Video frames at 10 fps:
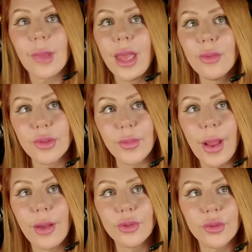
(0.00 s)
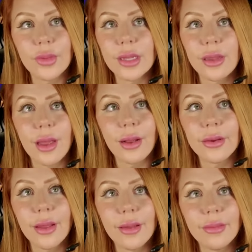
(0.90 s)
he was around you the entire
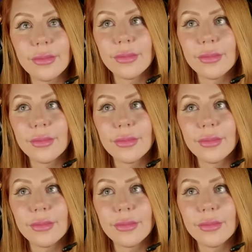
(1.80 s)
time.